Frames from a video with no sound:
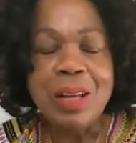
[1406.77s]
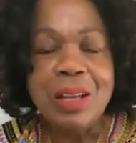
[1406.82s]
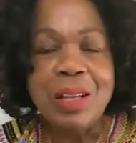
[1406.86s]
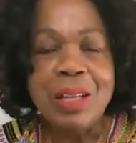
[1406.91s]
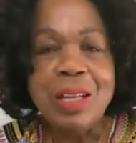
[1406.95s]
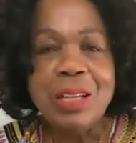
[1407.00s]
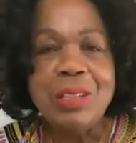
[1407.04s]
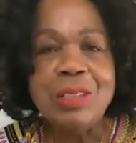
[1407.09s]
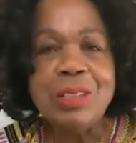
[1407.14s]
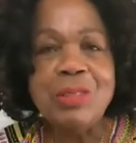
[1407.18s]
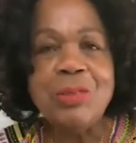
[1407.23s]

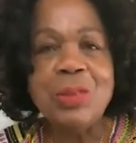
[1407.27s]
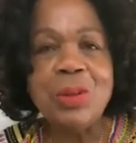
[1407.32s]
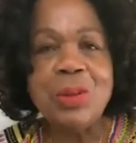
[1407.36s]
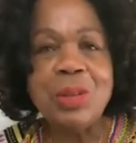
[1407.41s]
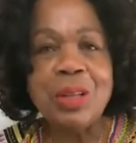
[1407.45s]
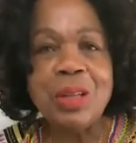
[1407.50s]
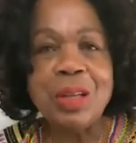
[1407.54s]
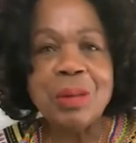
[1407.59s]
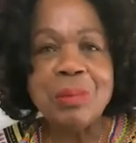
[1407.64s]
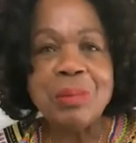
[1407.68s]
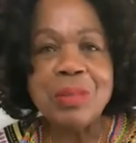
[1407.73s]

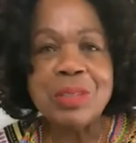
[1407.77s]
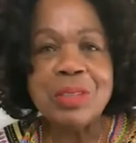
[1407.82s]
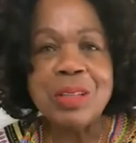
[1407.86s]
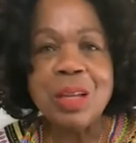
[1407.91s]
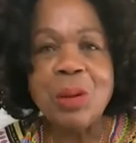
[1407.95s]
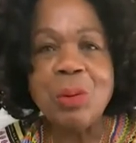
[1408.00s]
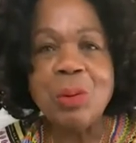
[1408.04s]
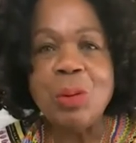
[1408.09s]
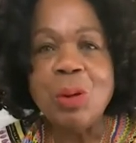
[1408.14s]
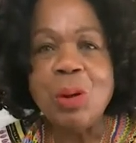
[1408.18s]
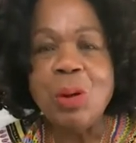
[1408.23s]
Interview them.
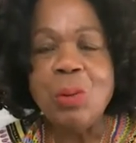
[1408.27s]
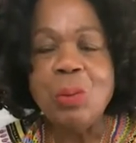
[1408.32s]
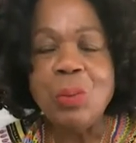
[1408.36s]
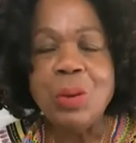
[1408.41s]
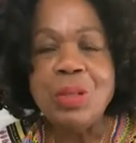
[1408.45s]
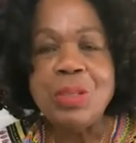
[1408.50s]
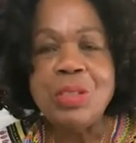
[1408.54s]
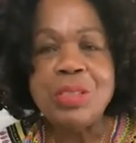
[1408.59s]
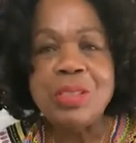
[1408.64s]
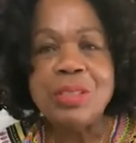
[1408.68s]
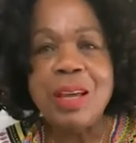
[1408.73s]
So
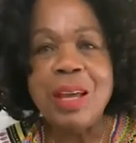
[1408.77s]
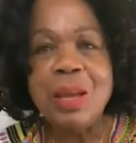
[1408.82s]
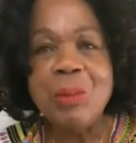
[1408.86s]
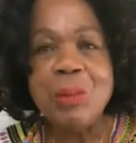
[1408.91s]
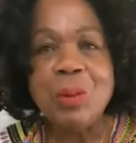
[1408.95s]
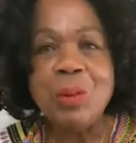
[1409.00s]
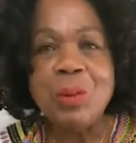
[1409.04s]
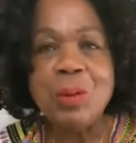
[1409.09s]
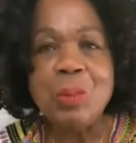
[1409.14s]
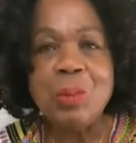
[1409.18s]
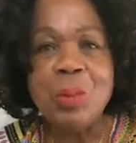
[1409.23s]
which
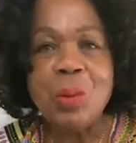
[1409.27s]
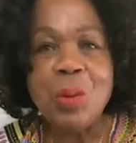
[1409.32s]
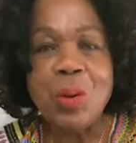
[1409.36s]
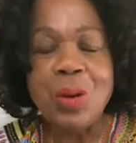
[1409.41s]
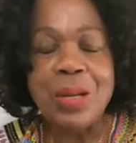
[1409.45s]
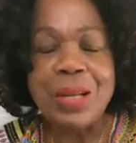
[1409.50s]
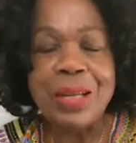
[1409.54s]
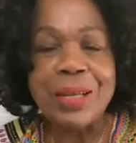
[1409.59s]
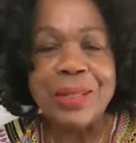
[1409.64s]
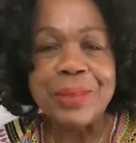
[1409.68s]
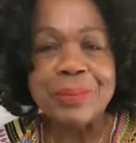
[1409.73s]
state were you
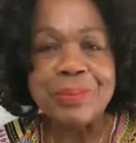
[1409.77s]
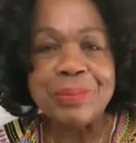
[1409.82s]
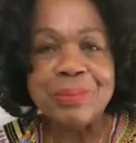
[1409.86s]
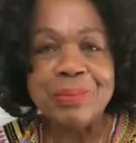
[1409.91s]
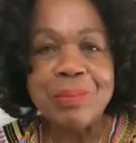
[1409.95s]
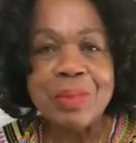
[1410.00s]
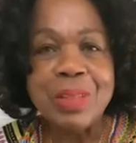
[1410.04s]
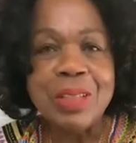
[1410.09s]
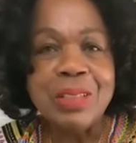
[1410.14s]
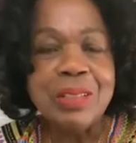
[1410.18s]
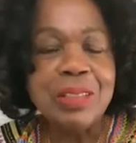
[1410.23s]
born in?